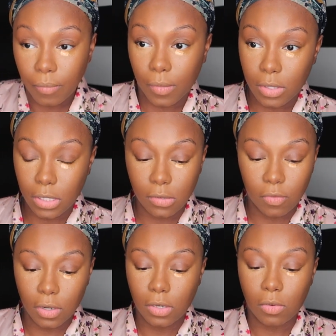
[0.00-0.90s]
I'm just
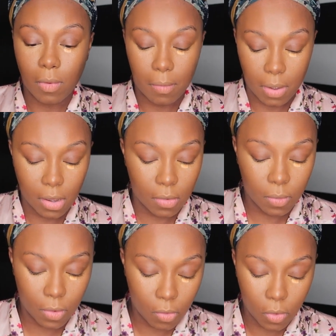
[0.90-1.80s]
gonna do my makeup
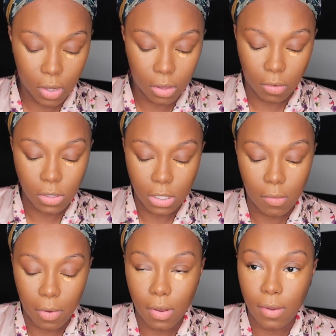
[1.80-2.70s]
real quick, throw
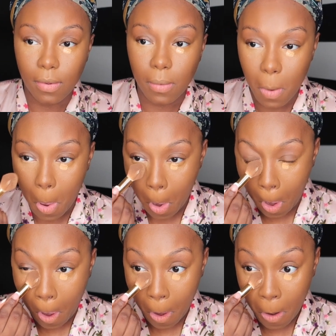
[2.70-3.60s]
some on,
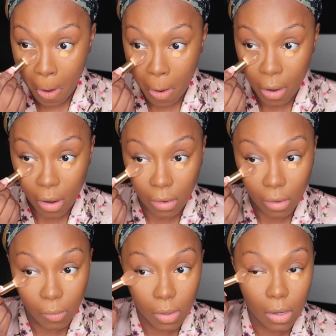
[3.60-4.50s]
and
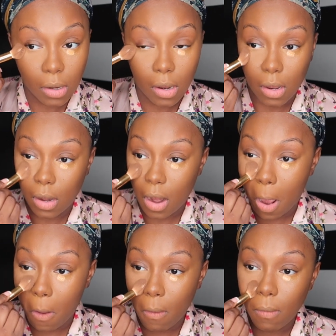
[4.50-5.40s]
then we're gonna head
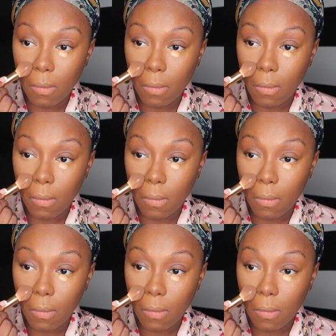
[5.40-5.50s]
out.